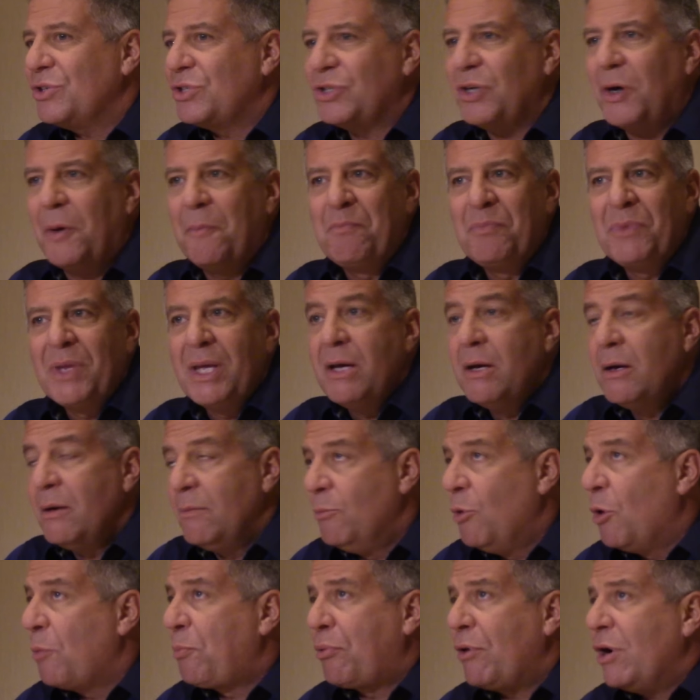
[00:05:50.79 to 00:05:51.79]
So
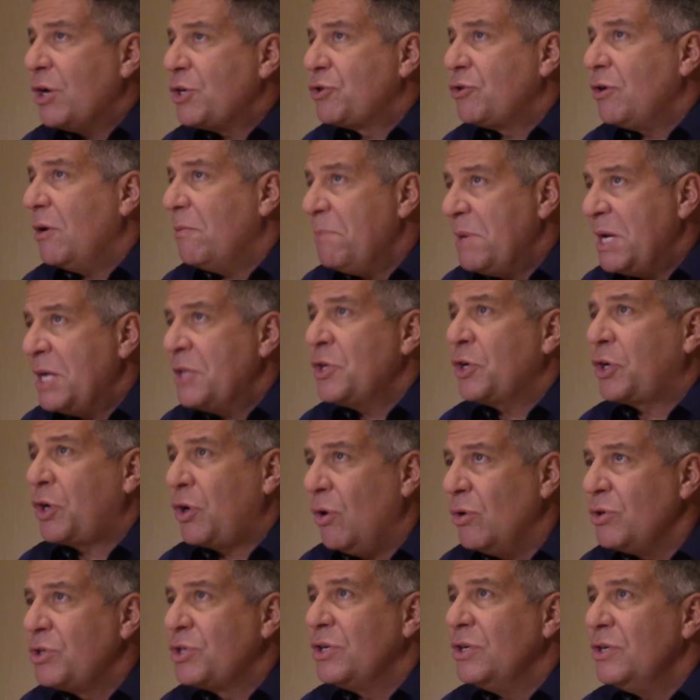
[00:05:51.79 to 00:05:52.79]
more pressure on me and the
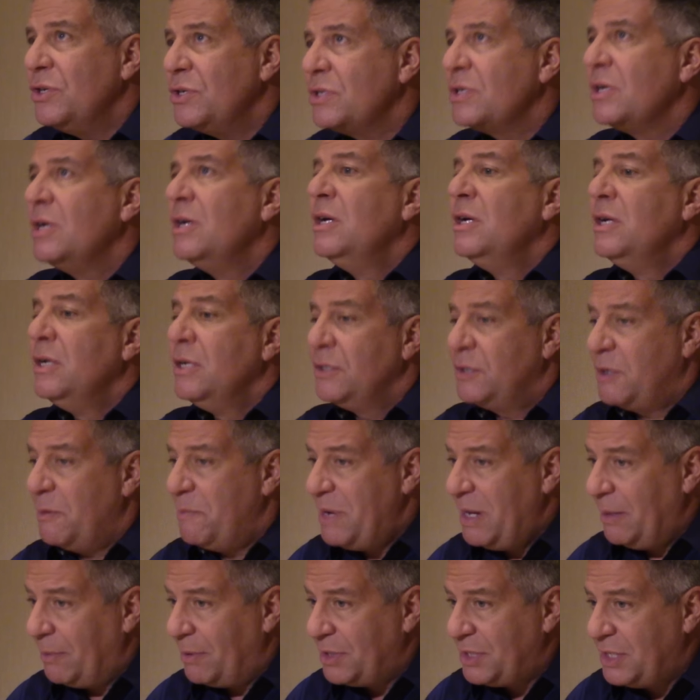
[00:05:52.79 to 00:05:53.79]
coaches to
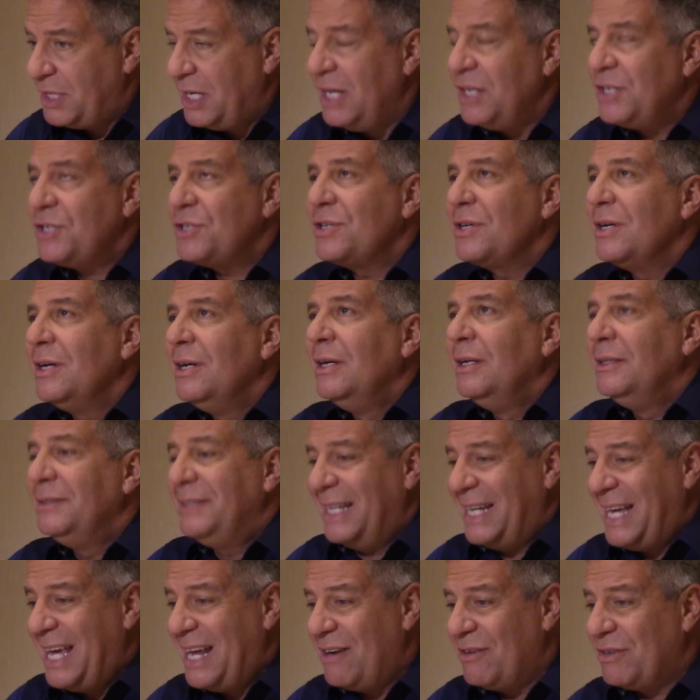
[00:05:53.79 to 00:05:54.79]
be able to teach,
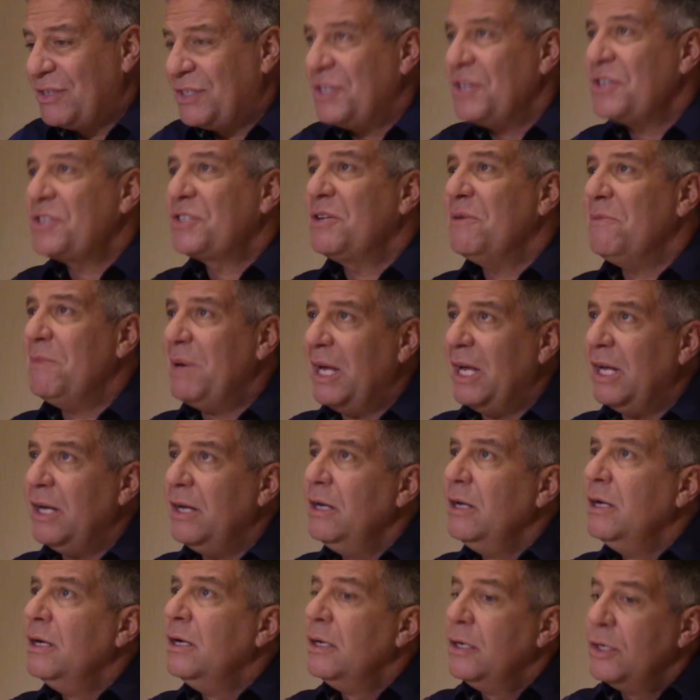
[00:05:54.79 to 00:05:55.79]
to get our system
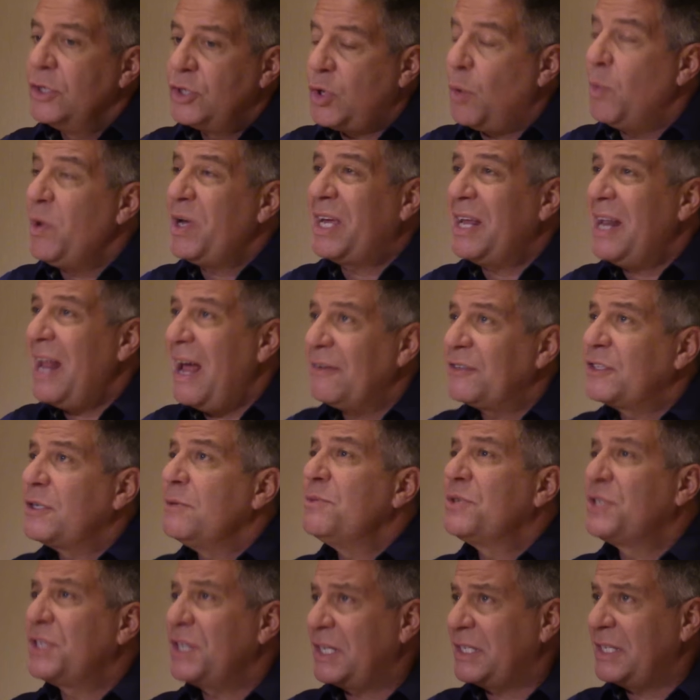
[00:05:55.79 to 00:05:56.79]
in so we can have
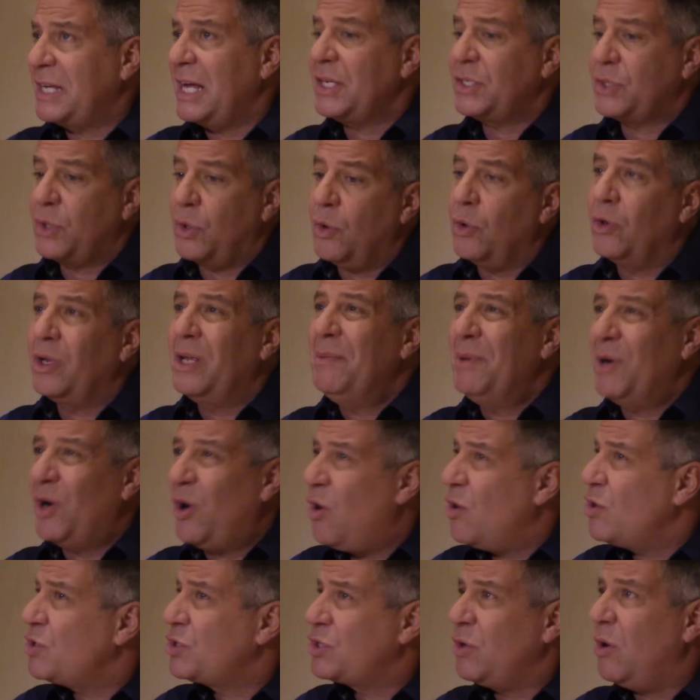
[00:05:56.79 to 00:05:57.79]
some success early,
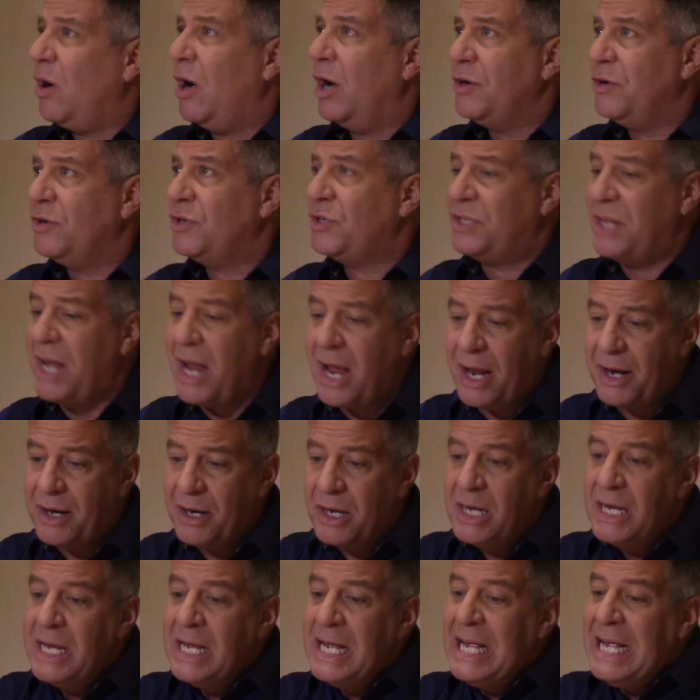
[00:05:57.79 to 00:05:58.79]
but also
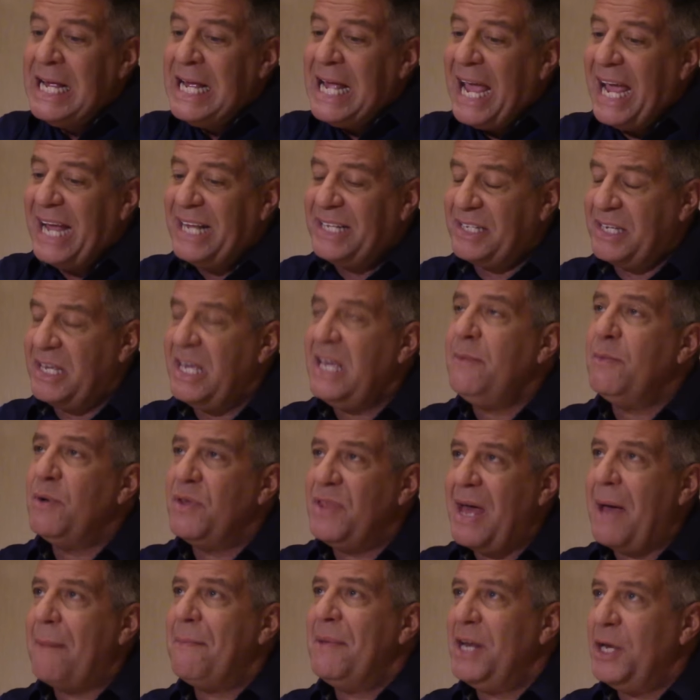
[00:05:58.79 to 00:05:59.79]
understand a team
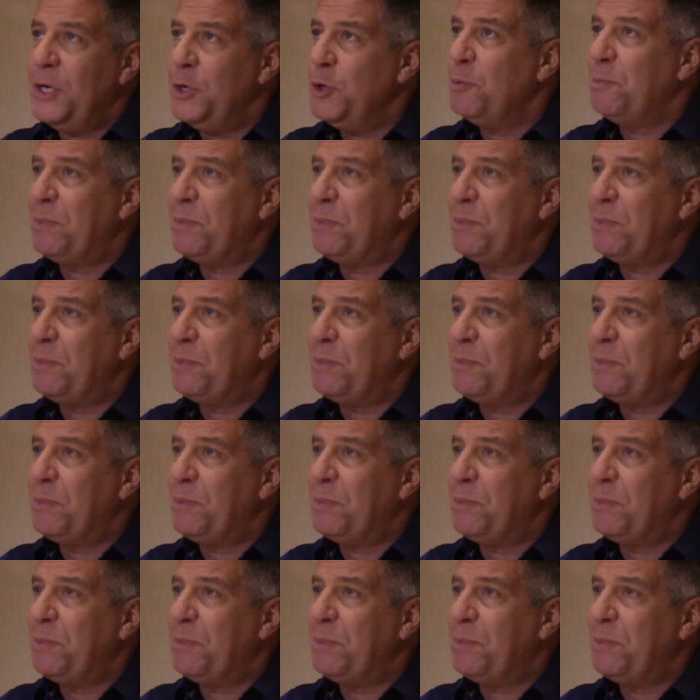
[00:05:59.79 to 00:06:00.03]
with that many new